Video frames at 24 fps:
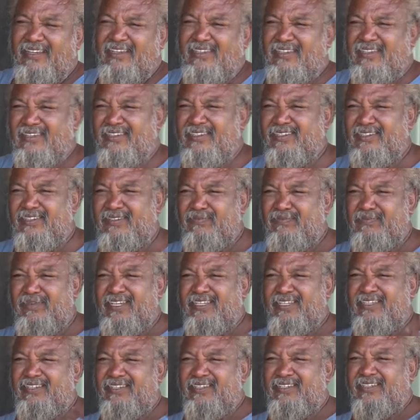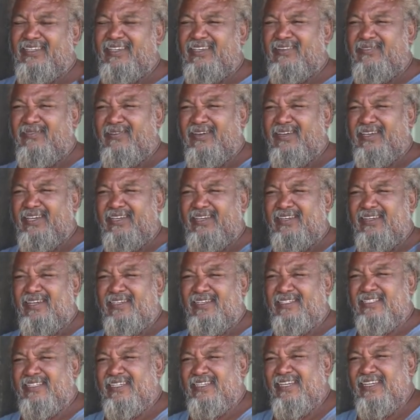And just imagine that thing working in
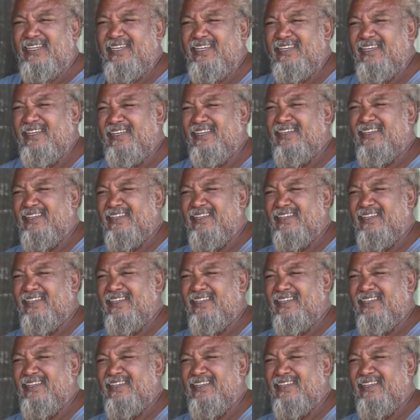our skin.